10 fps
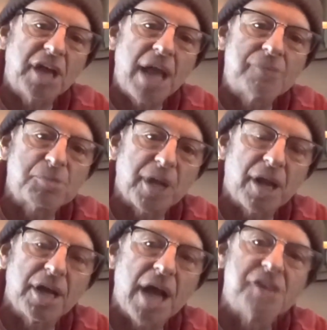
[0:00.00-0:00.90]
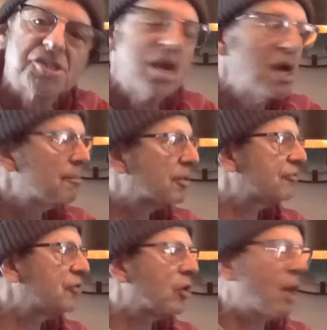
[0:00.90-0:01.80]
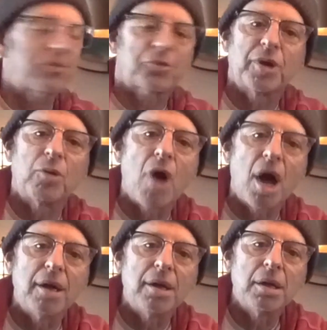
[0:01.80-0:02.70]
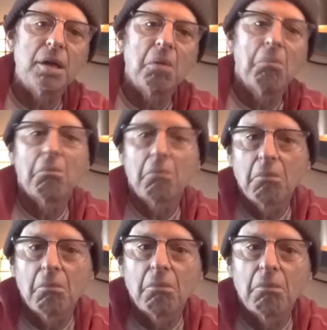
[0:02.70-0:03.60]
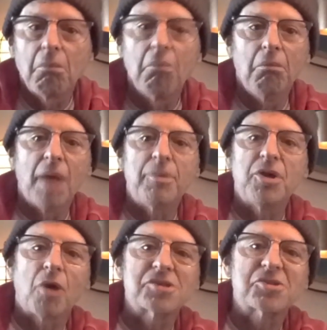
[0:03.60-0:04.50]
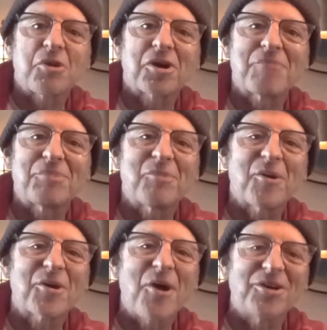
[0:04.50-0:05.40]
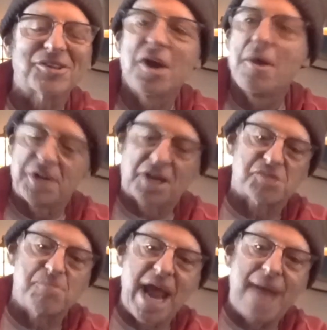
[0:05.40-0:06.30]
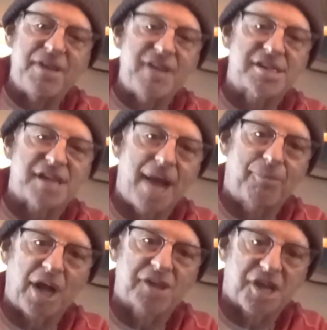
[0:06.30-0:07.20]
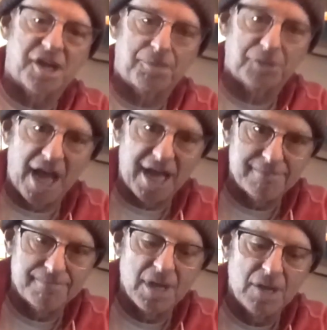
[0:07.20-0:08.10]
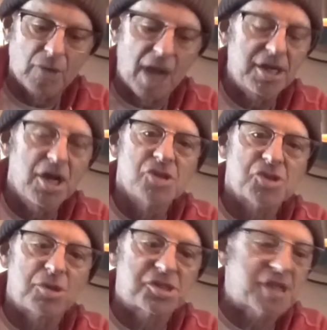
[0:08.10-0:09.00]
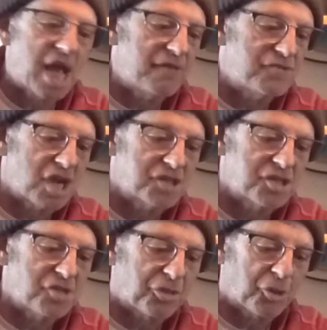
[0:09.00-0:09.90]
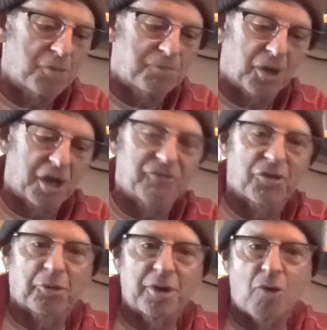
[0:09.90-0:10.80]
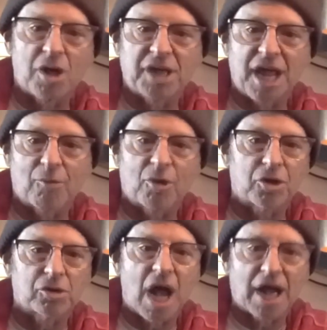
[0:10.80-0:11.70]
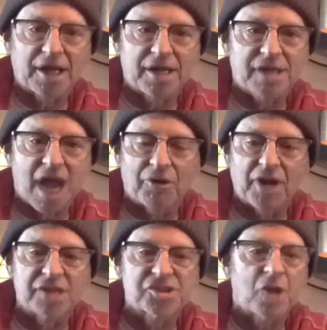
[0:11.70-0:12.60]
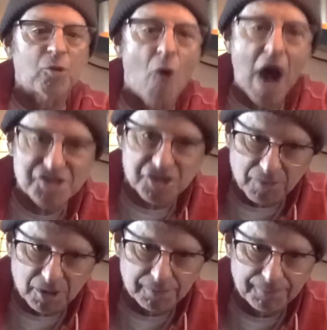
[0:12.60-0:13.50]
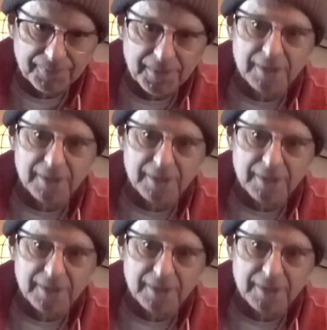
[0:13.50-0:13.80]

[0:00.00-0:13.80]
the way the game's played on the ice. But if you're up three one, Maybe you want to score a couple more goals because maybe that tie break's going to play, right? So instead of just in the third period of a 3 1 game where you're locking it down and it's unwatchable,